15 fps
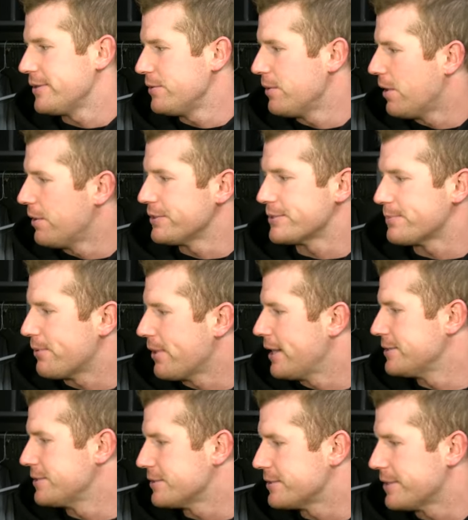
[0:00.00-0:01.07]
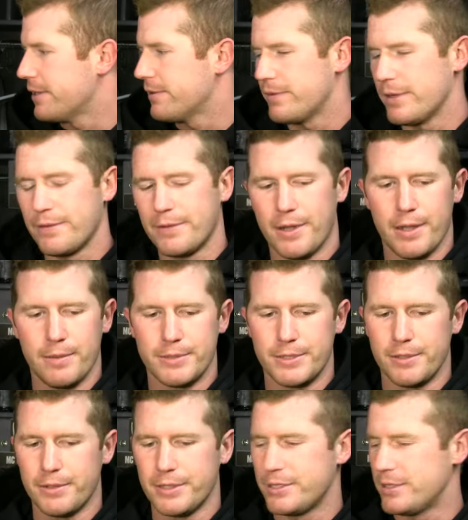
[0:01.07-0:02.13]
you always surprise yourself at times.
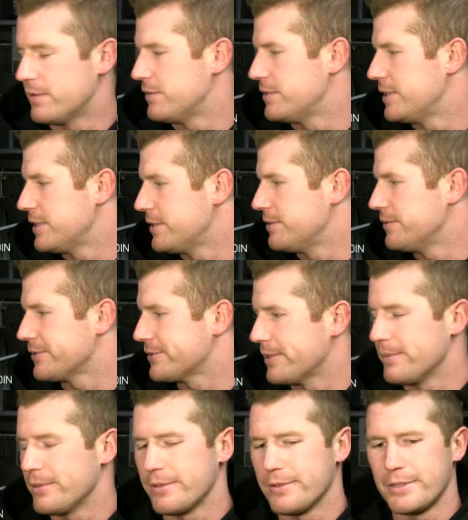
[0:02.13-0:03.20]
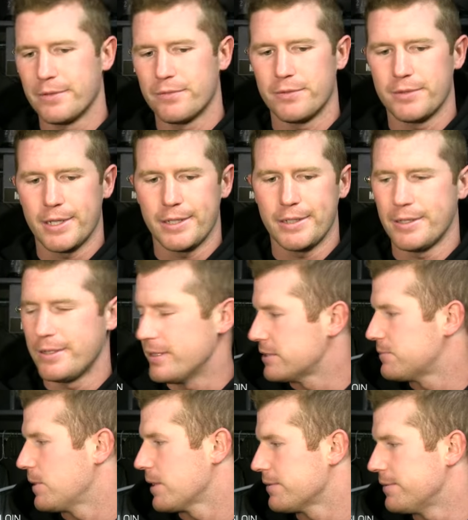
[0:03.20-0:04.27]
You know, each and every day you do something a little different that you didn't
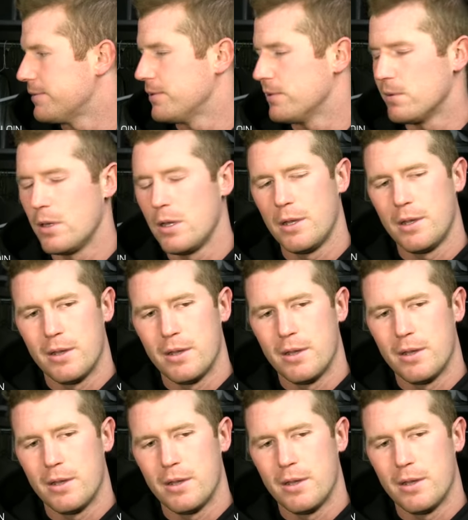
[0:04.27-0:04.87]
expect to do.